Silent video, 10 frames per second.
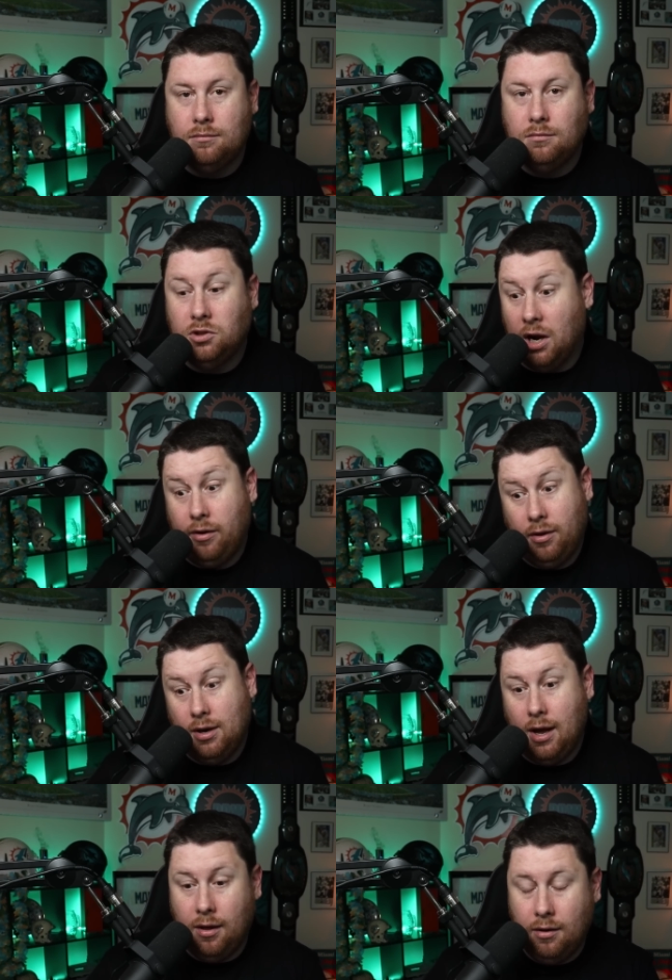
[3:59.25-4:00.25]
Jonathan
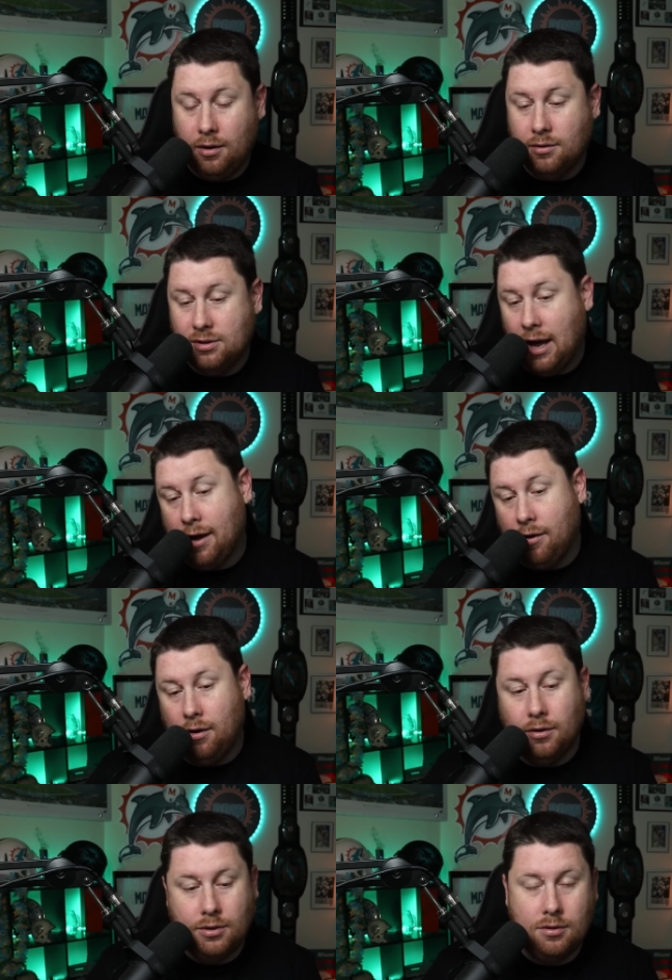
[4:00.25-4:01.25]
Taylor, Zach
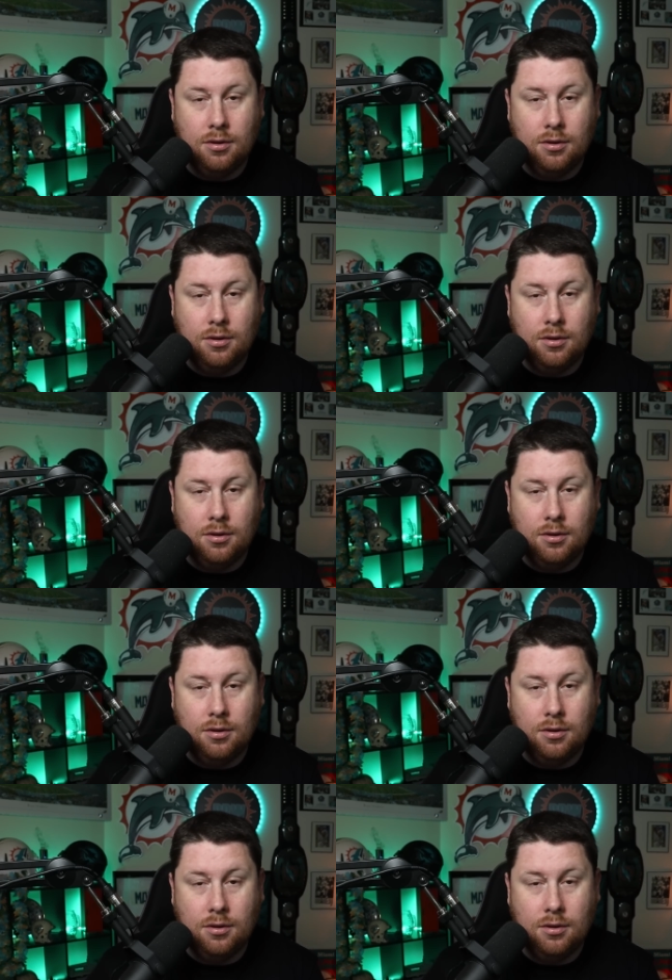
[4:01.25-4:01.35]
Ertz,